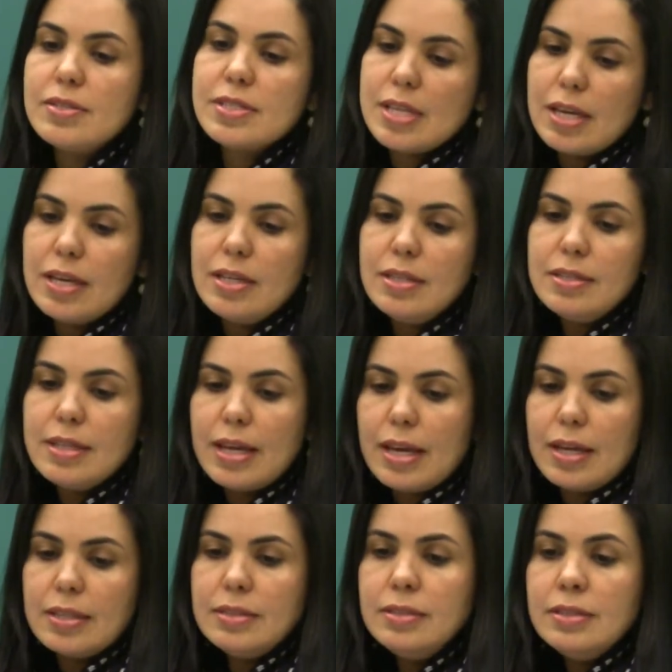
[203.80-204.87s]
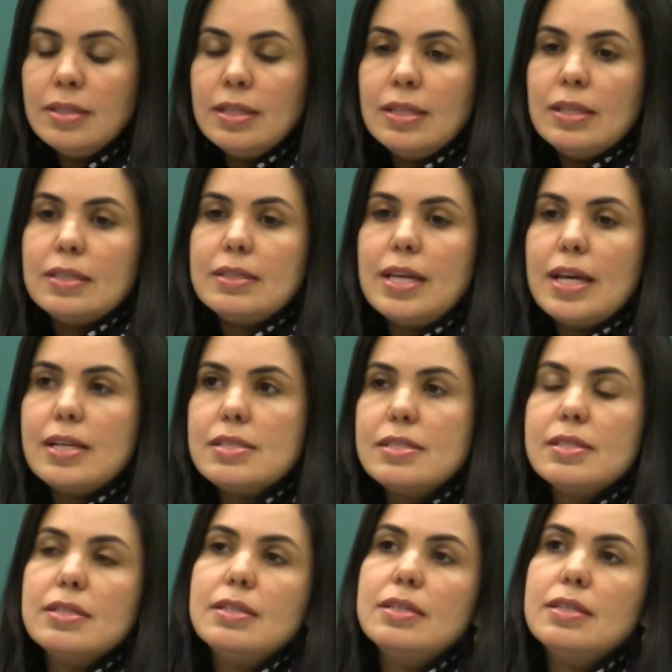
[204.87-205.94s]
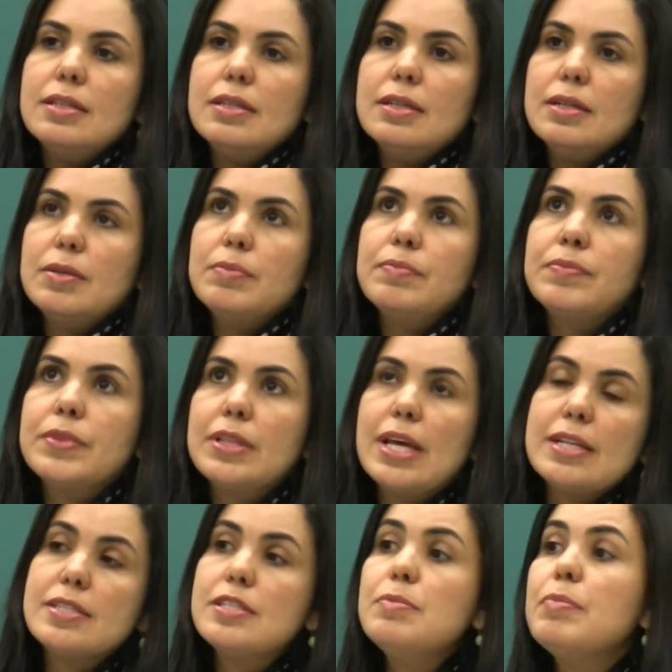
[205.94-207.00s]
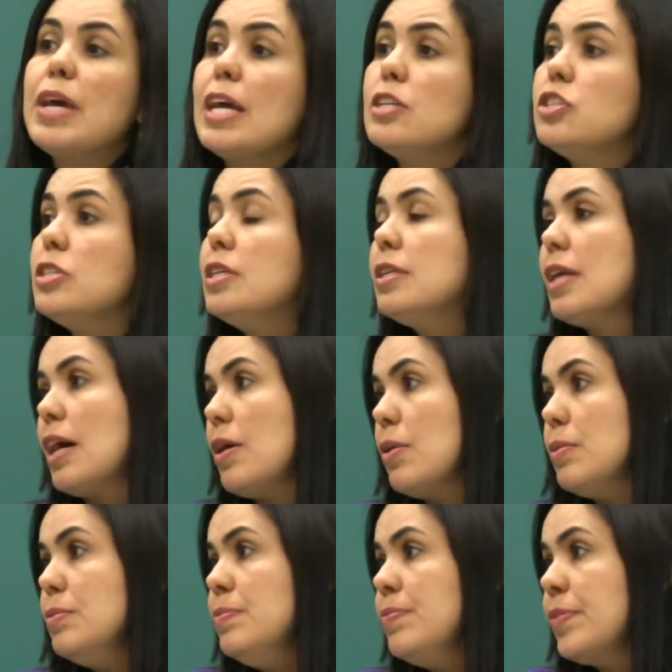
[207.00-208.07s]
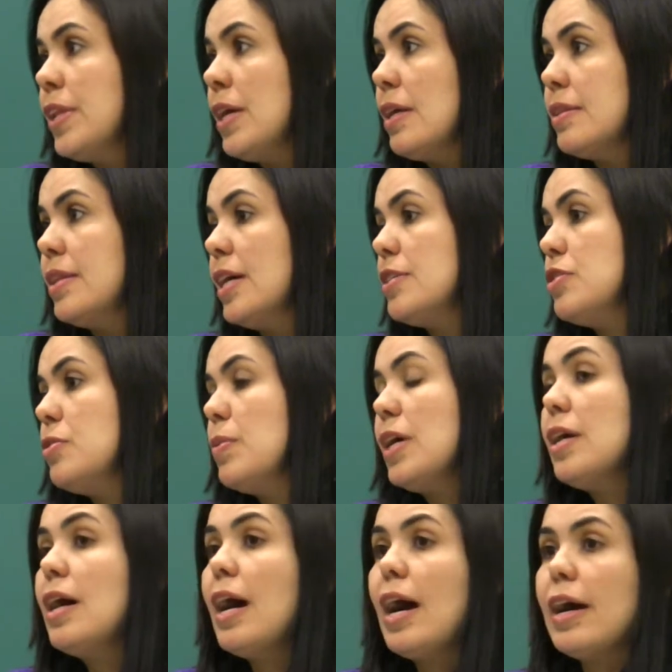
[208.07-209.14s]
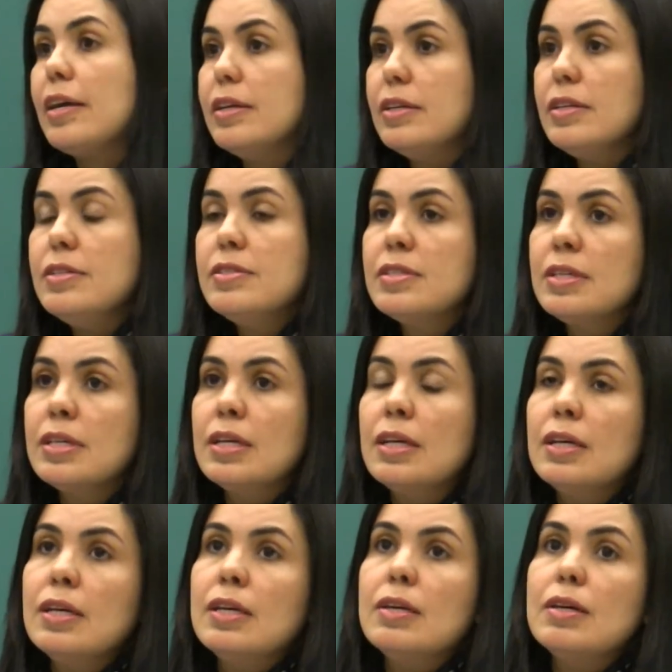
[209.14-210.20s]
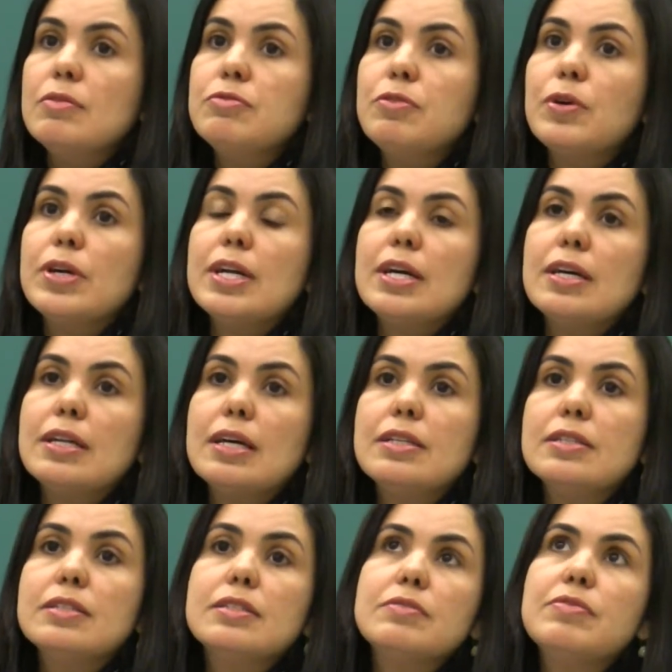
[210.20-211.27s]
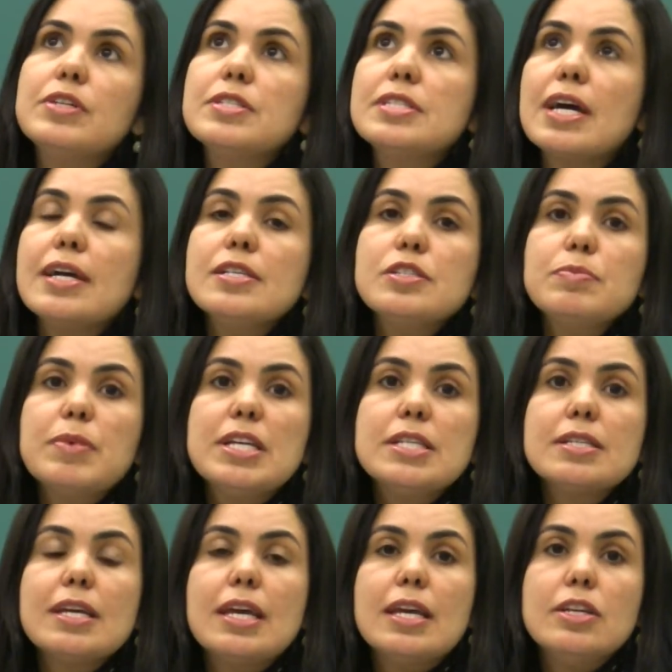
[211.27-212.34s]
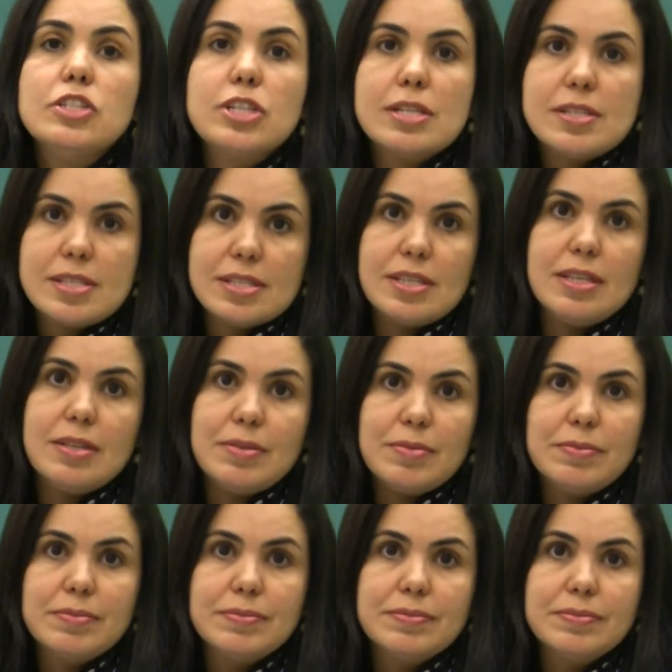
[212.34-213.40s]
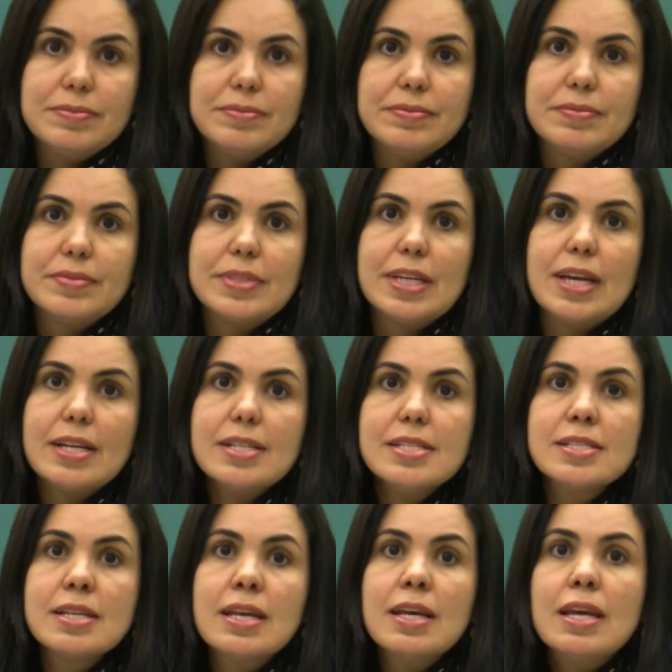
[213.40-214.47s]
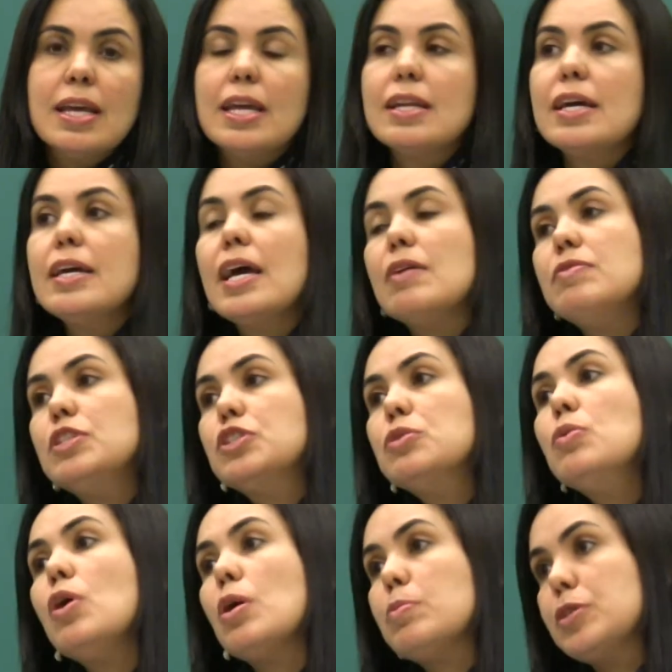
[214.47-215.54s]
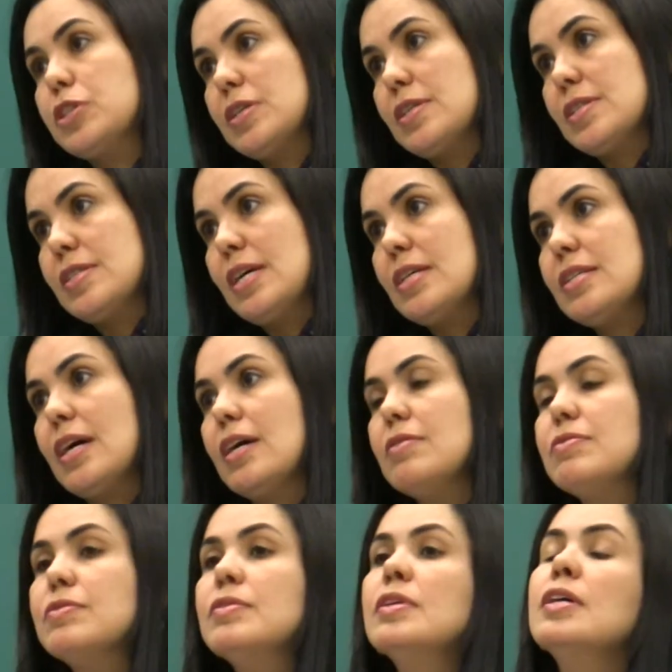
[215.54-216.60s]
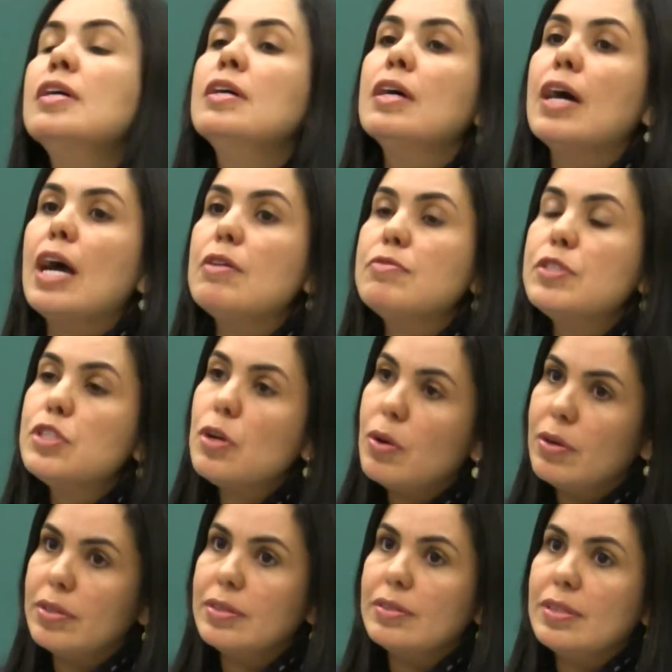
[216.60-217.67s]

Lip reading: say then that let's imagine now that you are hired for an advertisement agency, yes? And I have two options that I've done